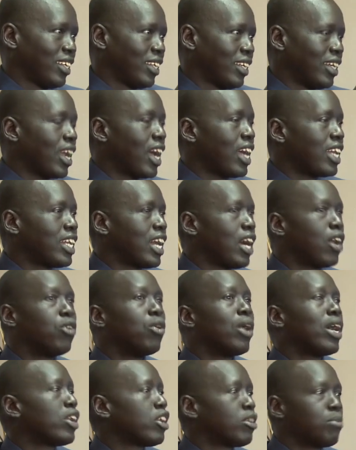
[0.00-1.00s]
Right now
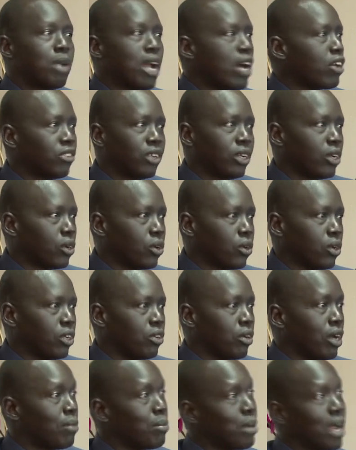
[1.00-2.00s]
you are not browsing locally,
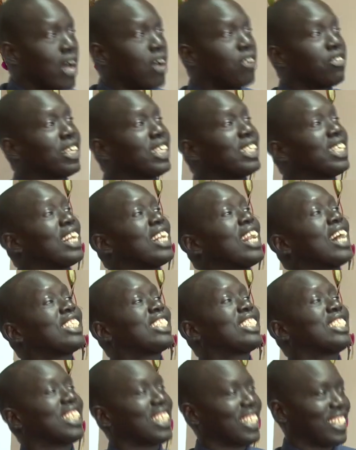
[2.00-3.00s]
you are browsing
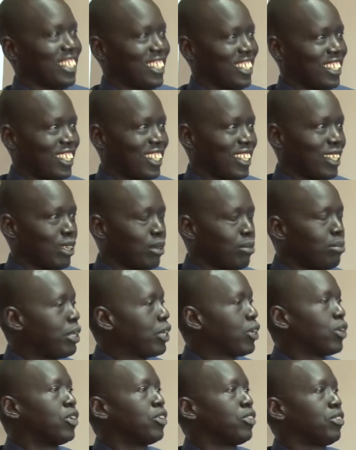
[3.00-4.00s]
international
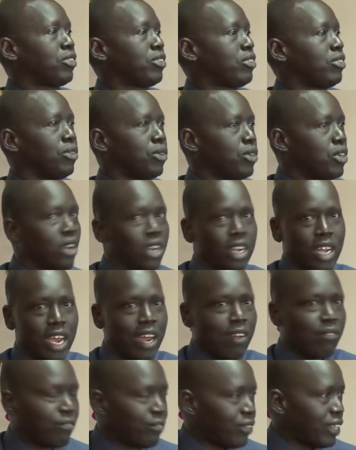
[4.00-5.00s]
because you don't
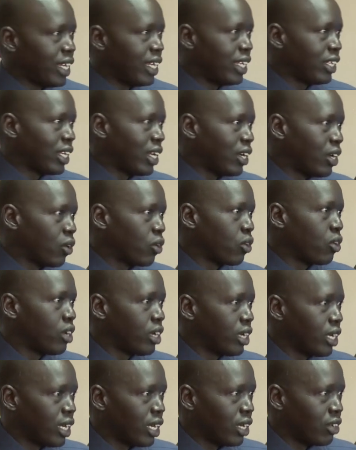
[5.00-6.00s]
have the
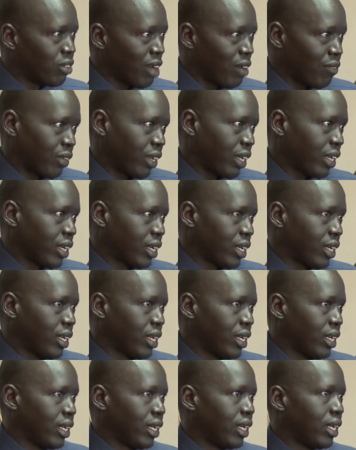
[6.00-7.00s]
local traffic.
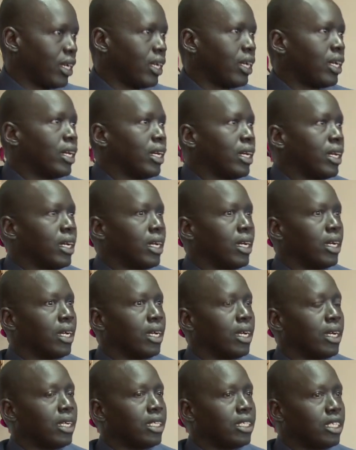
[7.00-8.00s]

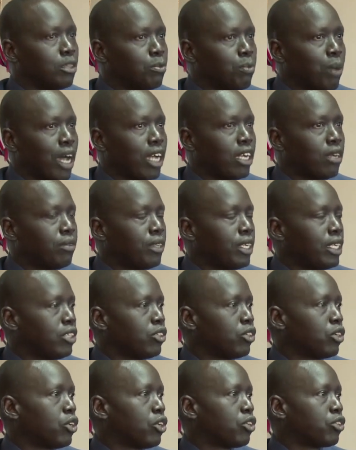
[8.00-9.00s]
It is part of the
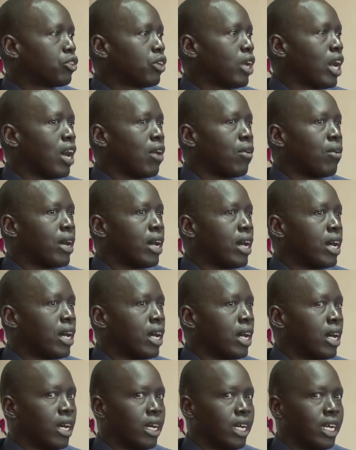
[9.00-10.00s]
reason also our